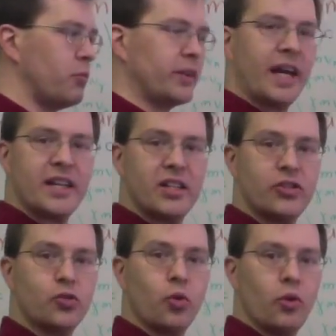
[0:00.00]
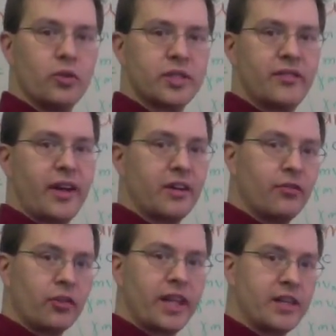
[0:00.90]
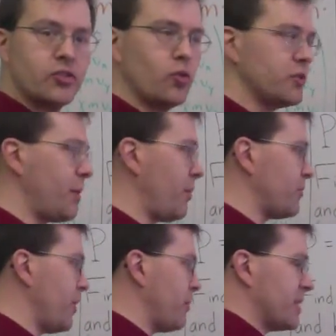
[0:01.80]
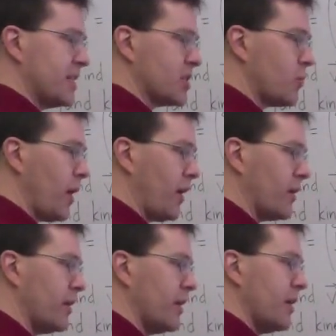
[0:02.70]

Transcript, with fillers: put that into joules, if I convert that to joules by multiplying by c squared,